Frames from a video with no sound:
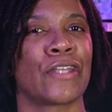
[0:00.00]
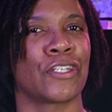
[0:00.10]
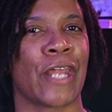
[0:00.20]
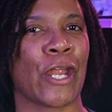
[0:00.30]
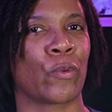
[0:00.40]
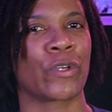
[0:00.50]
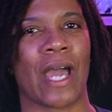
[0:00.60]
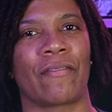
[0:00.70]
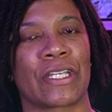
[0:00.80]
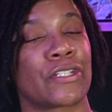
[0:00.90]
Today we're
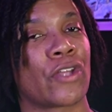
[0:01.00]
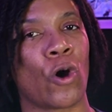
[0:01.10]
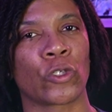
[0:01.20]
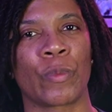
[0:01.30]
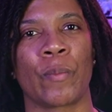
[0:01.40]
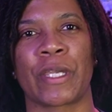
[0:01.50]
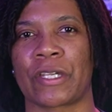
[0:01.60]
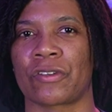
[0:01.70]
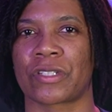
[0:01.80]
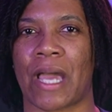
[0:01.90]
diving into the ultimate
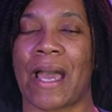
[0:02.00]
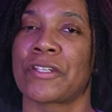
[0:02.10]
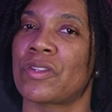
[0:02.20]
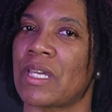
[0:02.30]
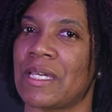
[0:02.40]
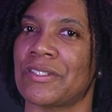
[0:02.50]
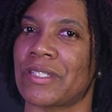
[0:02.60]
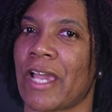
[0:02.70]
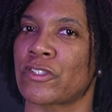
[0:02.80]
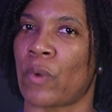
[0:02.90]
beginner's guide to the
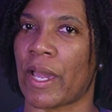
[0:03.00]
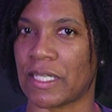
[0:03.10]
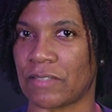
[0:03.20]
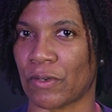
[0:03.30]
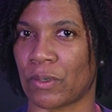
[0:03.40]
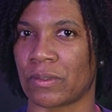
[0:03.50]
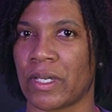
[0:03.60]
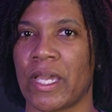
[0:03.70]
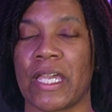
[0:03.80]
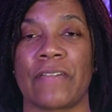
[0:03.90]
Instax WIDE Evo.
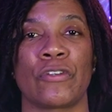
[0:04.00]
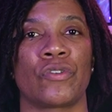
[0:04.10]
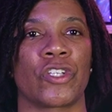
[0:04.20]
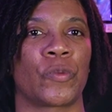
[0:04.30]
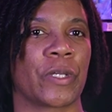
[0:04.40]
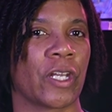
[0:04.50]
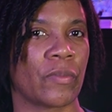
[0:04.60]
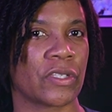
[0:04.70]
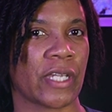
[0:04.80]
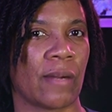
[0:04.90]
If you just picked up
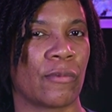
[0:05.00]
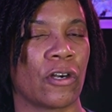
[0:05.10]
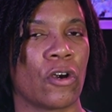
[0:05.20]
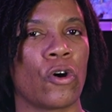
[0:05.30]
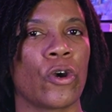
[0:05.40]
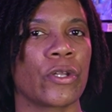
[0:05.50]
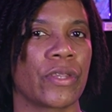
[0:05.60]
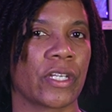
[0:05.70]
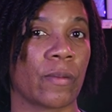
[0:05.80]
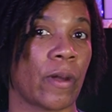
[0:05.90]
this camera or you're
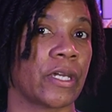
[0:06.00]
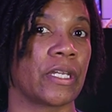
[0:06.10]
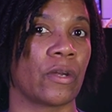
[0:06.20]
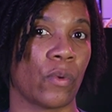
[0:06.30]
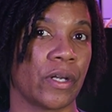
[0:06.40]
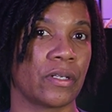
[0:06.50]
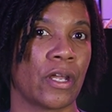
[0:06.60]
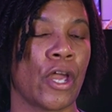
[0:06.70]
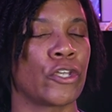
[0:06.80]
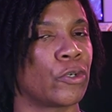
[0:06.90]
thinking about getting one,
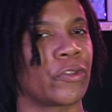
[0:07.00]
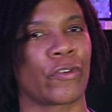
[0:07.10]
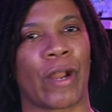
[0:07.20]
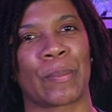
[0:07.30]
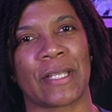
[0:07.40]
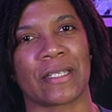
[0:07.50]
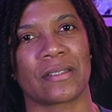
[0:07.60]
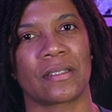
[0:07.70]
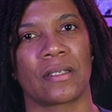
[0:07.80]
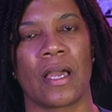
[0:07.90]
you're in the right
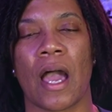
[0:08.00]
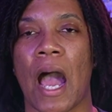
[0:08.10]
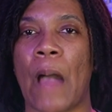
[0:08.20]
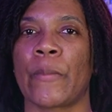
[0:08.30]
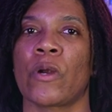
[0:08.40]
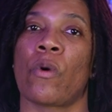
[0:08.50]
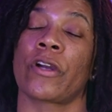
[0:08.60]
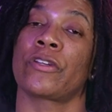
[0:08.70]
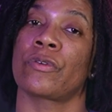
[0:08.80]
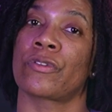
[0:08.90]
place. I'm going to
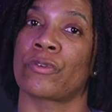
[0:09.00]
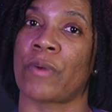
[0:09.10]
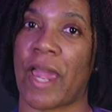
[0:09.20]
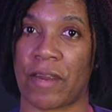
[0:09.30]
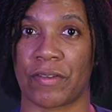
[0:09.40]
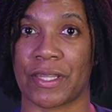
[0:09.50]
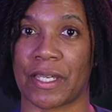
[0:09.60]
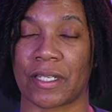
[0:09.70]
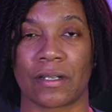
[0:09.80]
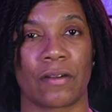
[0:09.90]
walk you through
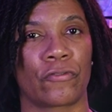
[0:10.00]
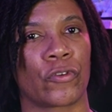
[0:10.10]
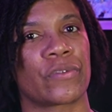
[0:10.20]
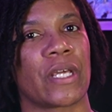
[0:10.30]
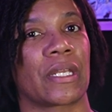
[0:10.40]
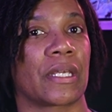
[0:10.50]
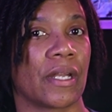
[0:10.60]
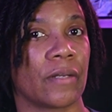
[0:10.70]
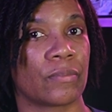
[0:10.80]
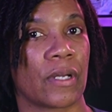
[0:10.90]
everything from setting it
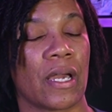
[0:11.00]
up,